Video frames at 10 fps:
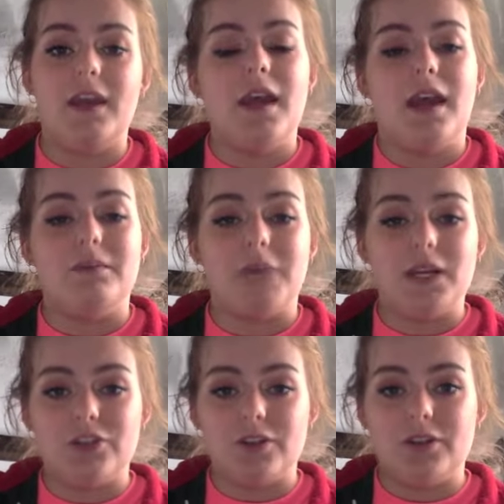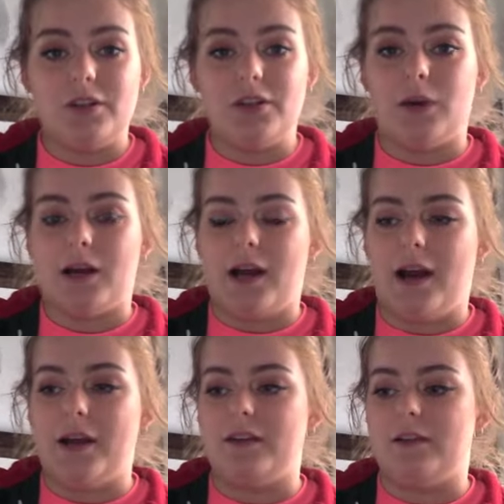and make sure you are
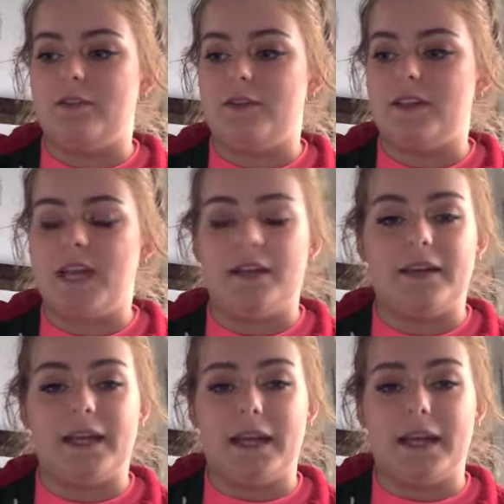kind of telling a